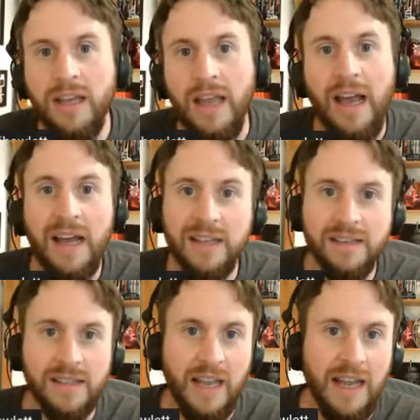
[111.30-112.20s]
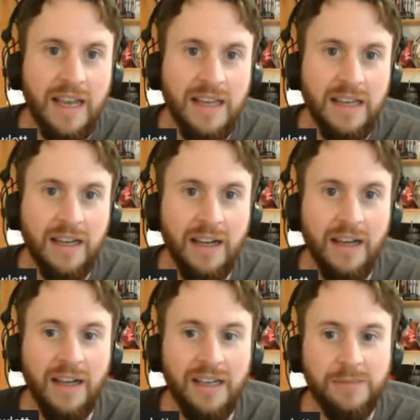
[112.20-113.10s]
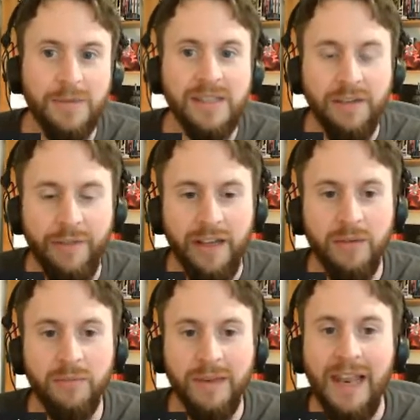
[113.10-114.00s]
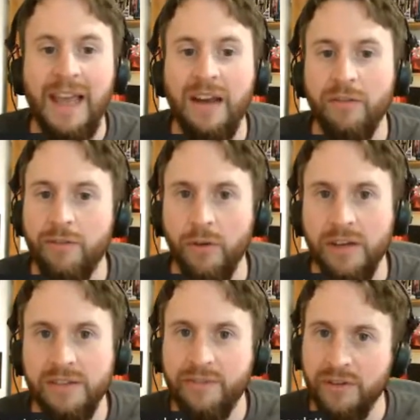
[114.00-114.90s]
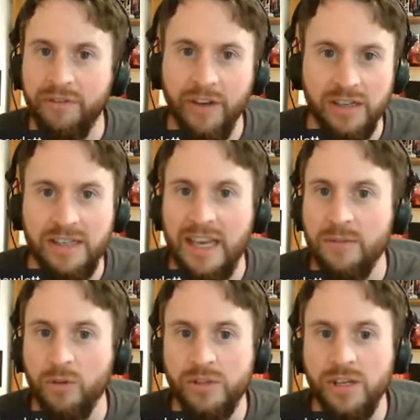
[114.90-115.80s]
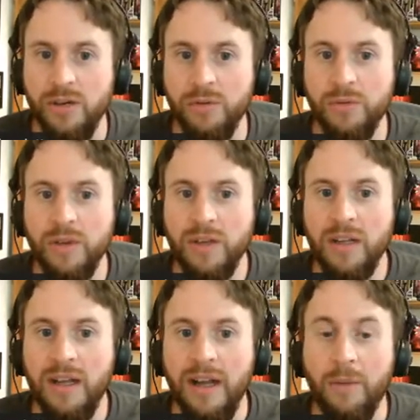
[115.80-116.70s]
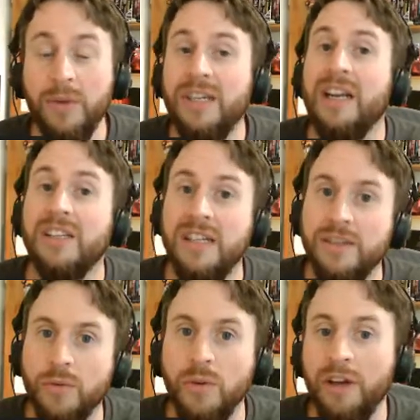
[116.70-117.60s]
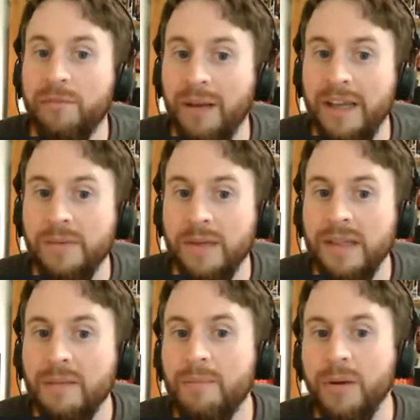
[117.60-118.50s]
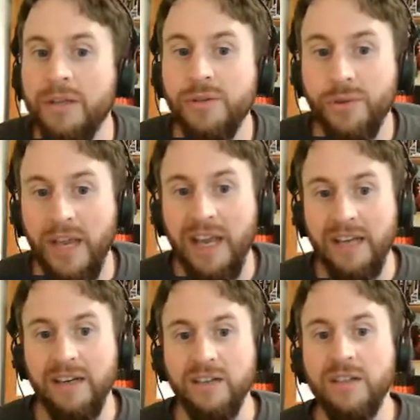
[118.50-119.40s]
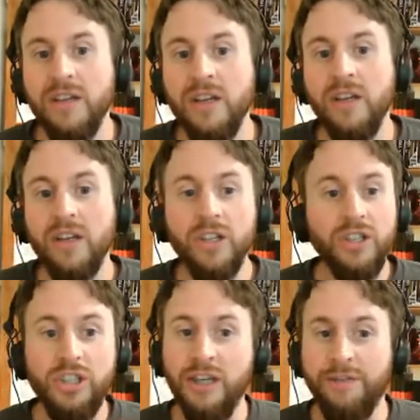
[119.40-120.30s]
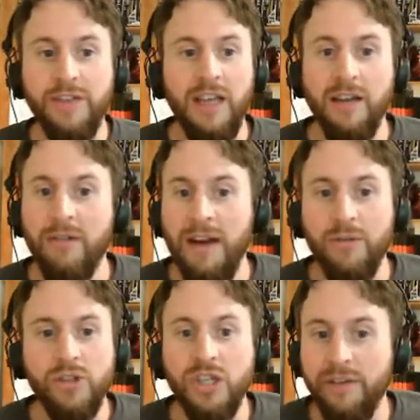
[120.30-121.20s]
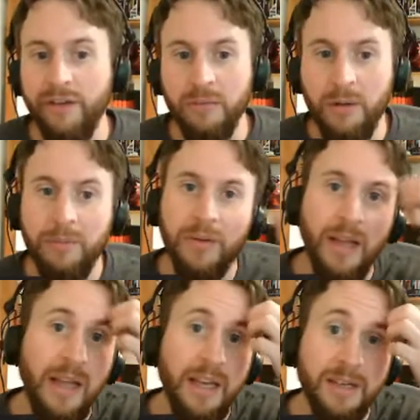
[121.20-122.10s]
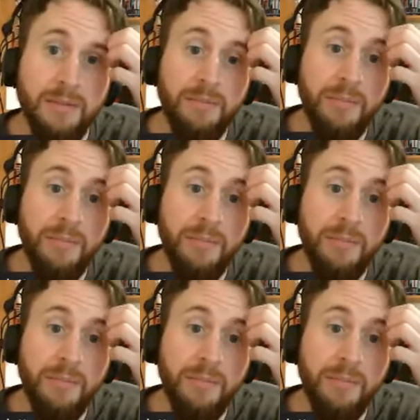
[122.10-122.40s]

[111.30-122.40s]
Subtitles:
it has a specific layout for it for your first game or two, which actually is all I've played with. But you can shift it around, shuffle them up, and